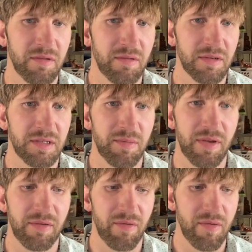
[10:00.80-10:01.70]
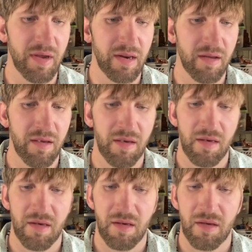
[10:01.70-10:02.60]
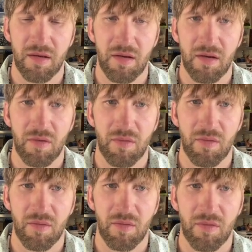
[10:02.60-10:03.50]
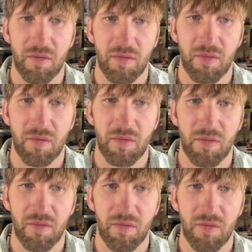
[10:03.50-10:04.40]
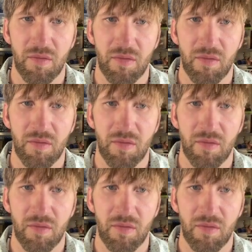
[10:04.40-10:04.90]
Like somebody threw in with the other stuff that we were getting.